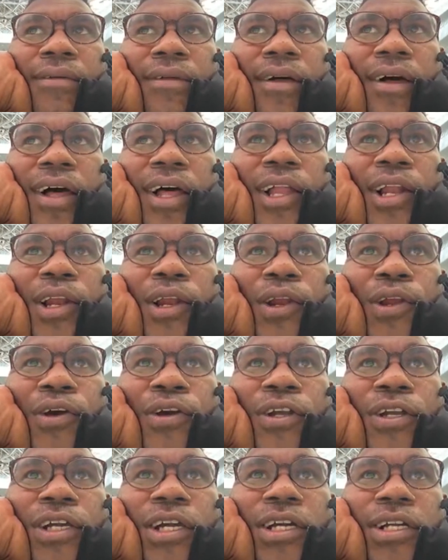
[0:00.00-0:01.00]

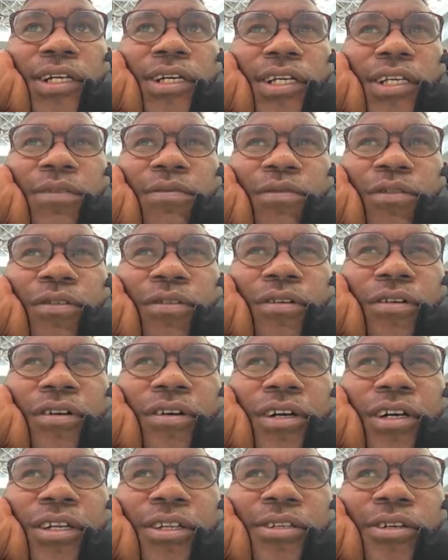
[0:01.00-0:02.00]
learned English
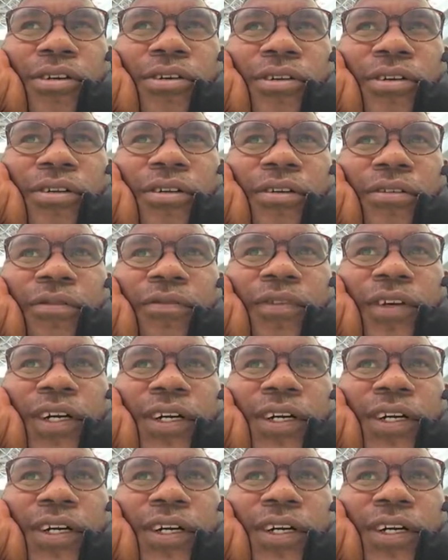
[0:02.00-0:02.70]
for a total of